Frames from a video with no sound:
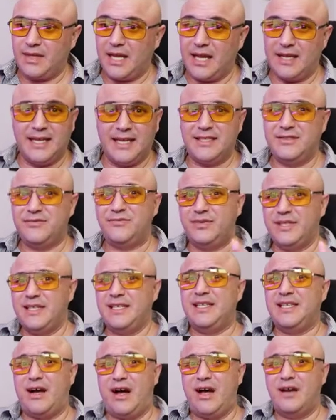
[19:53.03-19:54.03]
And that's
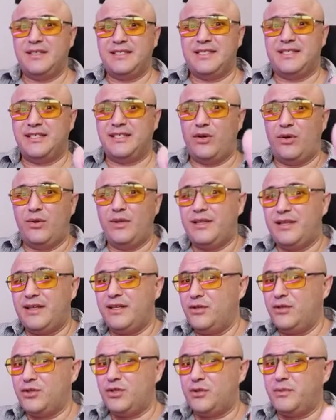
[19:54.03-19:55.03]
really, honestly, the only thing
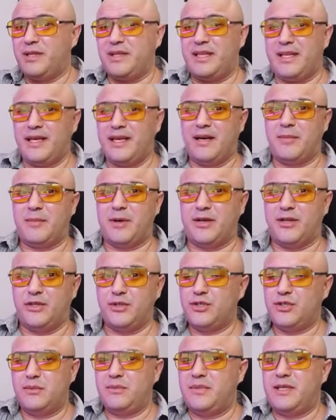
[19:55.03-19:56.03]
you should be thinking about. You
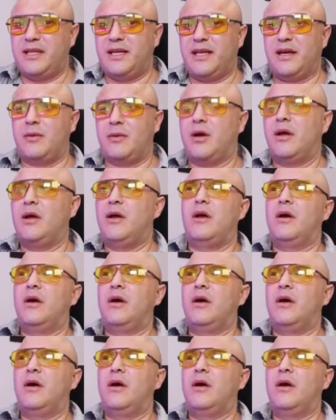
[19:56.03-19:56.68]
shouldn't be thinking about,